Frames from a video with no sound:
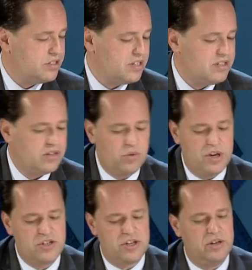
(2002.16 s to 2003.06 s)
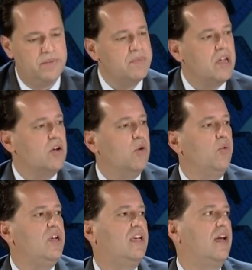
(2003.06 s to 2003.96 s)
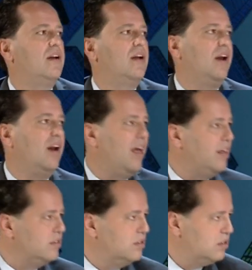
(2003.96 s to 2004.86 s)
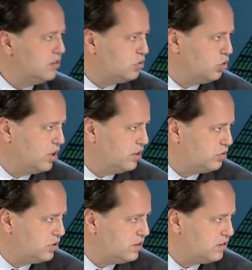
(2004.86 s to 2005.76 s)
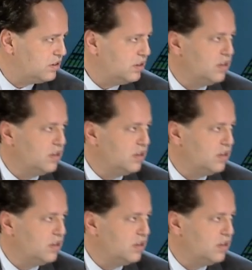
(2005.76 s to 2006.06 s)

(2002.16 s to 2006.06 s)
situation, we can lend to countries.